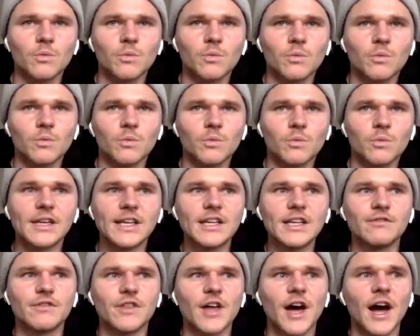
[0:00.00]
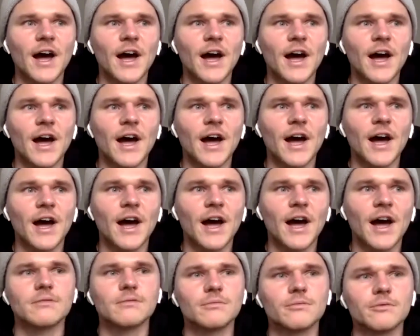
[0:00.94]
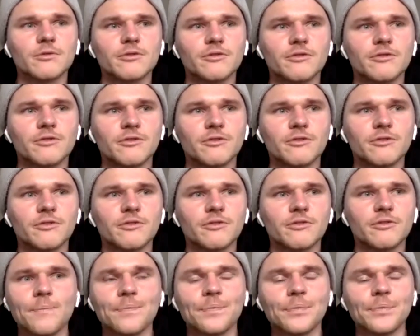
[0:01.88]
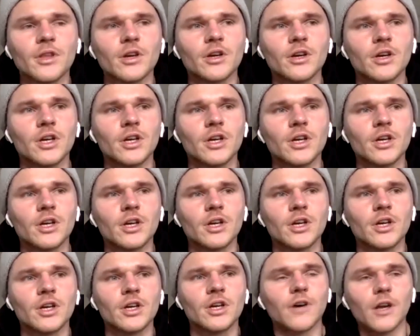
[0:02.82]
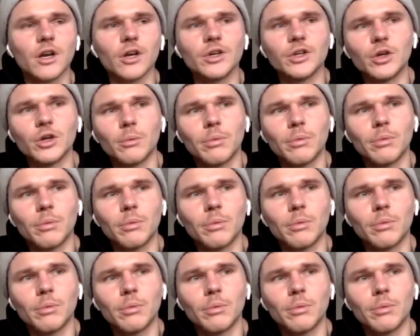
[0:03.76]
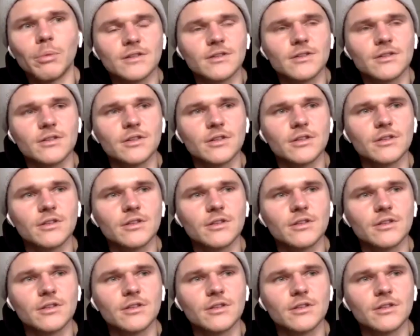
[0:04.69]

when you leave that to go and follow your passion,